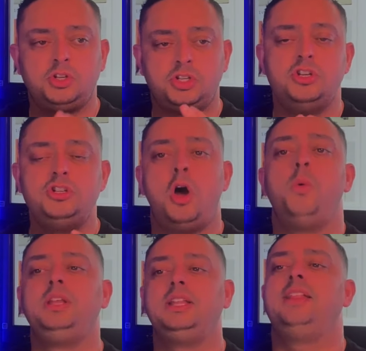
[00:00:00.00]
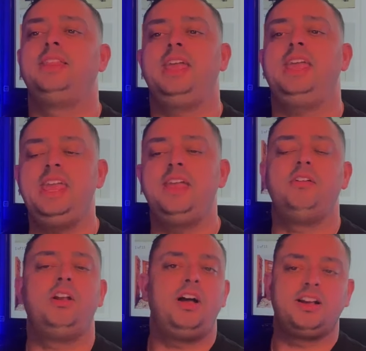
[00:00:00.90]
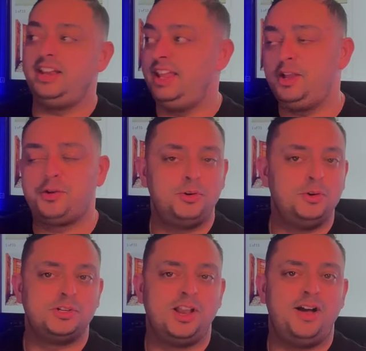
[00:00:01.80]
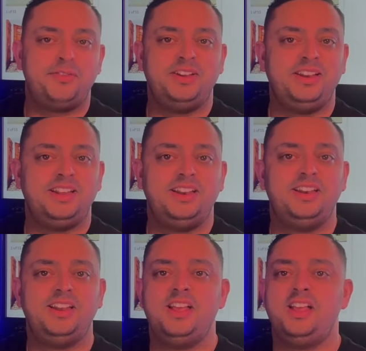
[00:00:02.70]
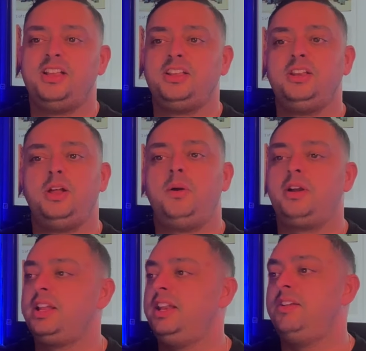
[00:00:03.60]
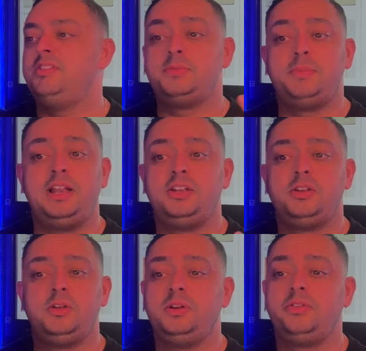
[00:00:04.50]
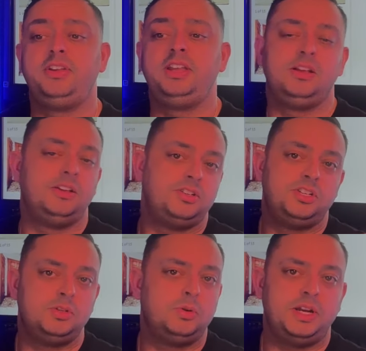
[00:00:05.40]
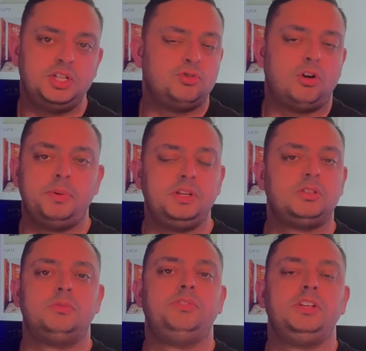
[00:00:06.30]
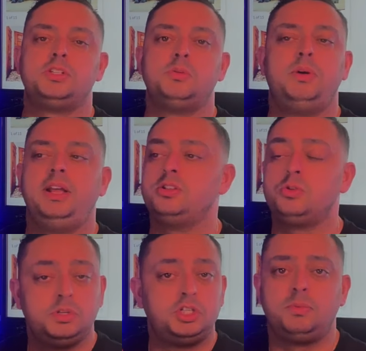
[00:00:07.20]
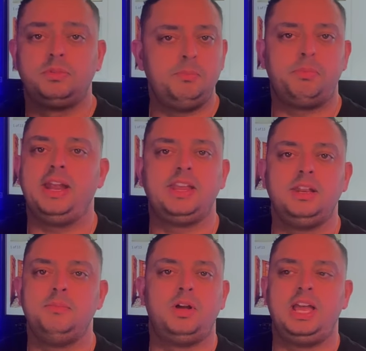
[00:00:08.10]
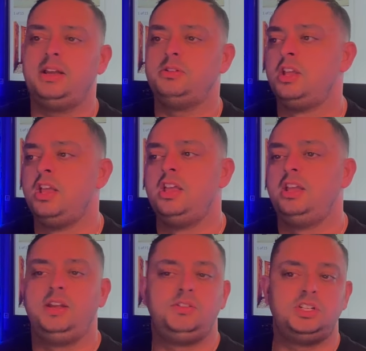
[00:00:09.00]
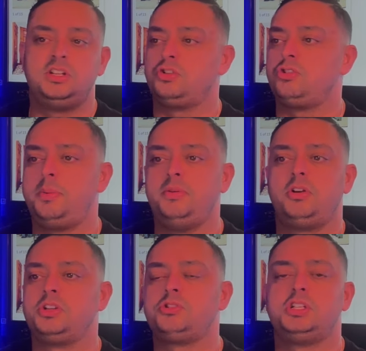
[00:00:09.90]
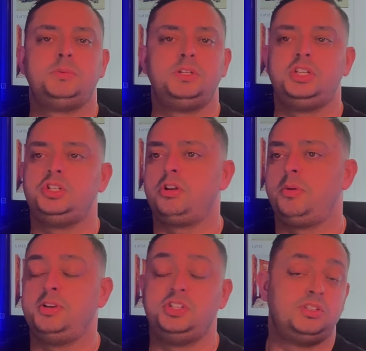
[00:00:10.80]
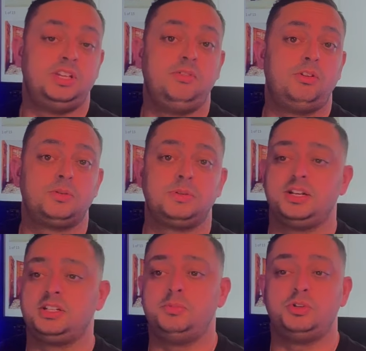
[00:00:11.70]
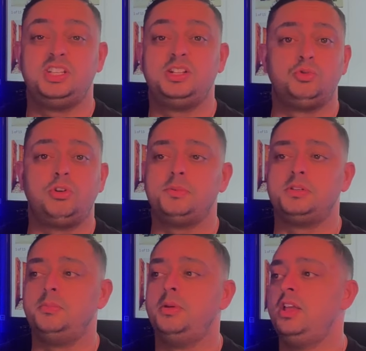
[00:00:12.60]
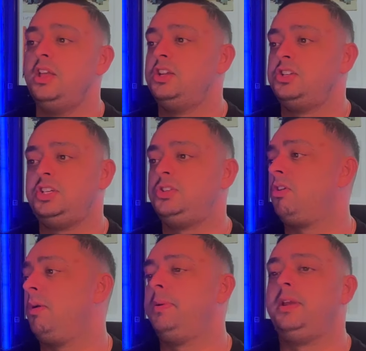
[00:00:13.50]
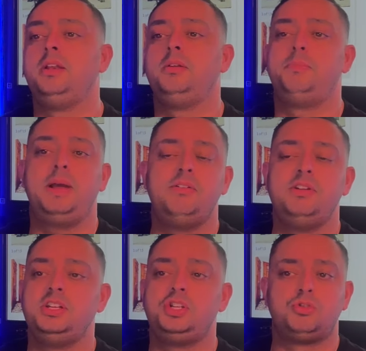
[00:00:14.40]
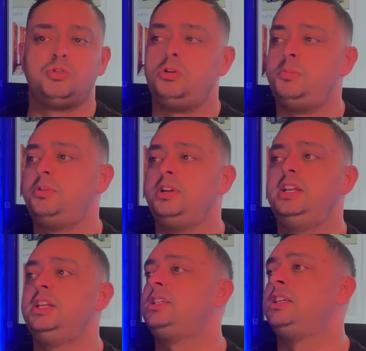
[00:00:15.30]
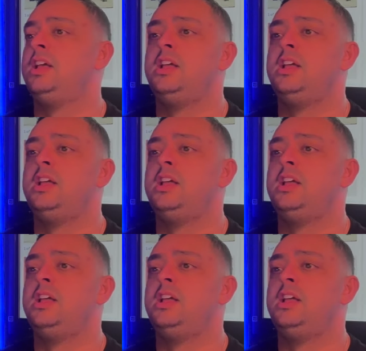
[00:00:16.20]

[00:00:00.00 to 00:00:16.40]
knowing that they're here, and I can hear Cruz laughing, and, you know, I can hear Isabella doing a thing, and she's always dropping something somewhere. There's always something breaking in my house. If she's not dropping Rice Krispies, she's dropping, she doesn't eat Rice Krispies actually, but she still drops them. She's dropping berries, strawberries,